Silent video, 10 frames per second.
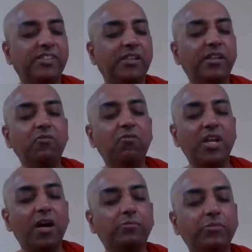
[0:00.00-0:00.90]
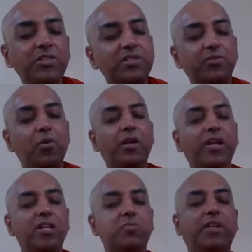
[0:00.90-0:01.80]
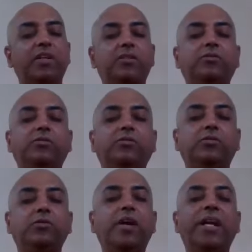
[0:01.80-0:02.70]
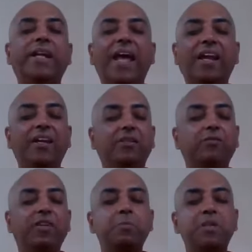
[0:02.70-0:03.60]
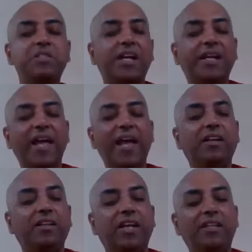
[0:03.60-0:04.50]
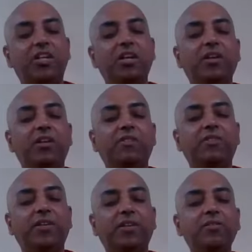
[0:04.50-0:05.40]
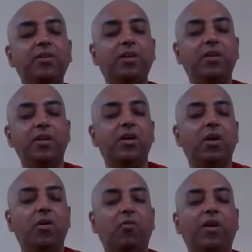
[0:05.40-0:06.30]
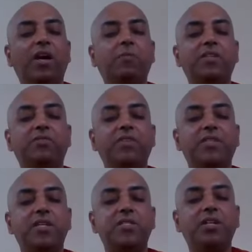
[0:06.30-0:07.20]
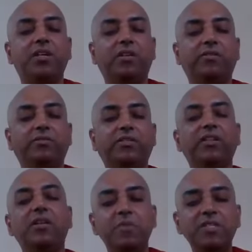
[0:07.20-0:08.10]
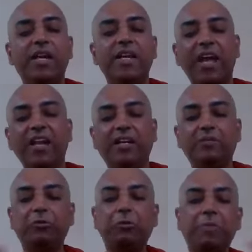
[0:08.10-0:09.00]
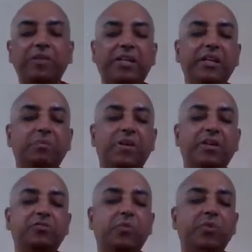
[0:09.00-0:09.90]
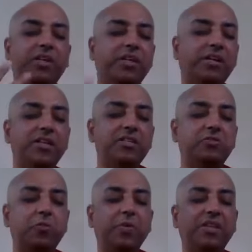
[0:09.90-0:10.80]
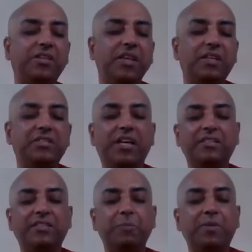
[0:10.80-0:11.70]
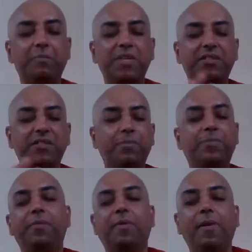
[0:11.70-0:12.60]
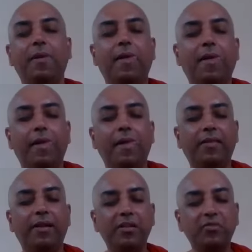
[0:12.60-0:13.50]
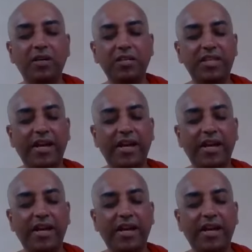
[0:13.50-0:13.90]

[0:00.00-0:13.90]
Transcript: Nirvana means no attachment, no entangling. Vana means entangling, like jungle. We say no. Vana means we say jungle. Jungle means entanglement. So many creepers, so many trees, so many things are simply messed up. That is what is